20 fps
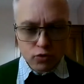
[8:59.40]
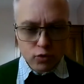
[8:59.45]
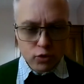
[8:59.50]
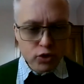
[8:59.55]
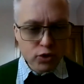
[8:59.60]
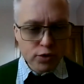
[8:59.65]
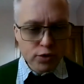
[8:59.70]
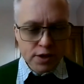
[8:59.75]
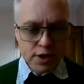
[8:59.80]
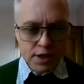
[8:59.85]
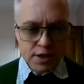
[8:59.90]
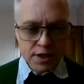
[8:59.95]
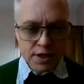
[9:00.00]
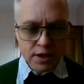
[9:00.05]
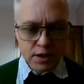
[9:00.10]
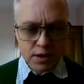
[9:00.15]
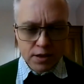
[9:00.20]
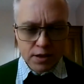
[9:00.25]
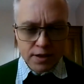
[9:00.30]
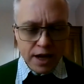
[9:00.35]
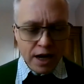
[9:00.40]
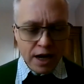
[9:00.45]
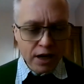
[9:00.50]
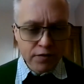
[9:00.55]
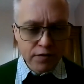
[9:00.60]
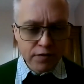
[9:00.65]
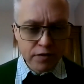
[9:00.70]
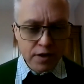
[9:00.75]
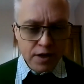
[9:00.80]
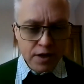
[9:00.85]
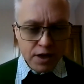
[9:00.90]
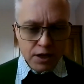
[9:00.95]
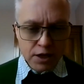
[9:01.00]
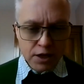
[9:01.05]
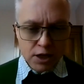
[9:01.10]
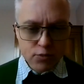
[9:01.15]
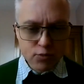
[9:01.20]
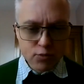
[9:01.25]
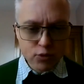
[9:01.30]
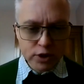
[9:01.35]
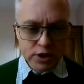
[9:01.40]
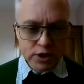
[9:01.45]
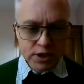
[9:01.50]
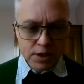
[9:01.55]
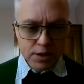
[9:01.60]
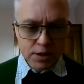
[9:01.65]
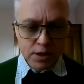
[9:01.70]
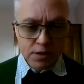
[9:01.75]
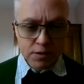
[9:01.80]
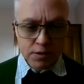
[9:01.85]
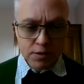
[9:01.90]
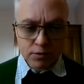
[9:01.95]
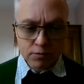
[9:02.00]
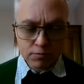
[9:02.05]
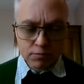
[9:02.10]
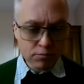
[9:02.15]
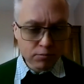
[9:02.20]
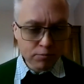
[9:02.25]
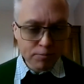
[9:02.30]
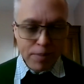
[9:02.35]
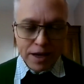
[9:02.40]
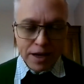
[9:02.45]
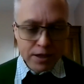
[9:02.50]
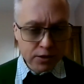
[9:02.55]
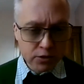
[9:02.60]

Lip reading: would you say that life is pretty back to